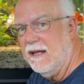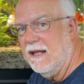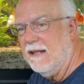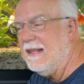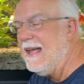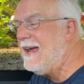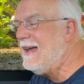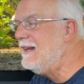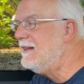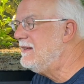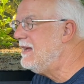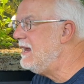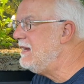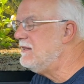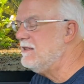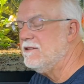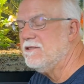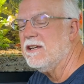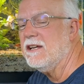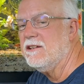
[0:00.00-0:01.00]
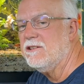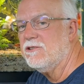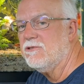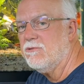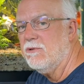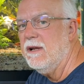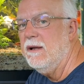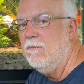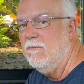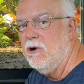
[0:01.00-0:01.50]
they can take this
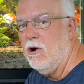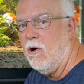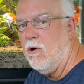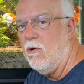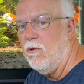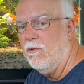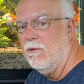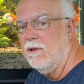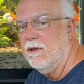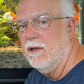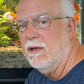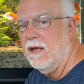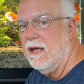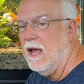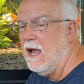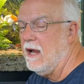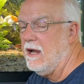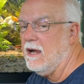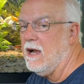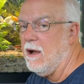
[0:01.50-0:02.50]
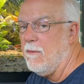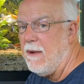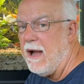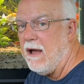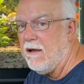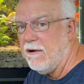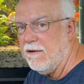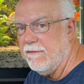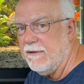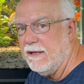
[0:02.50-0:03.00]
extreme cold and come
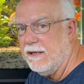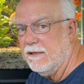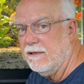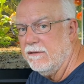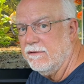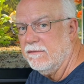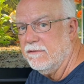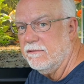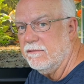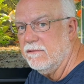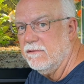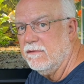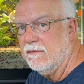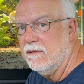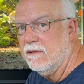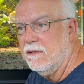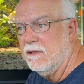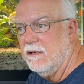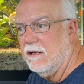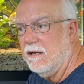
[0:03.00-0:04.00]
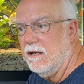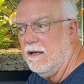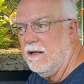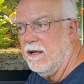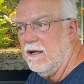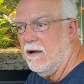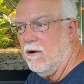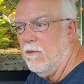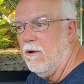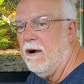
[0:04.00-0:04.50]
out of it,
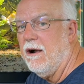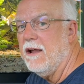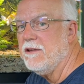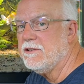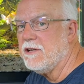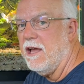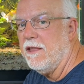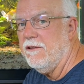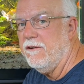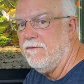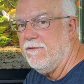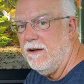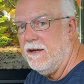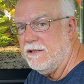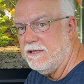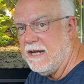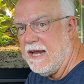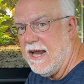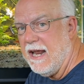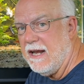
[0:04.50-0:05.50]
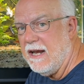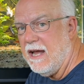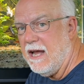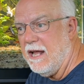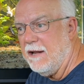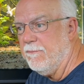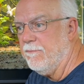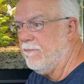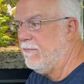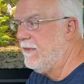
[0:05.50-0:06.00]
whereas other fish cannot.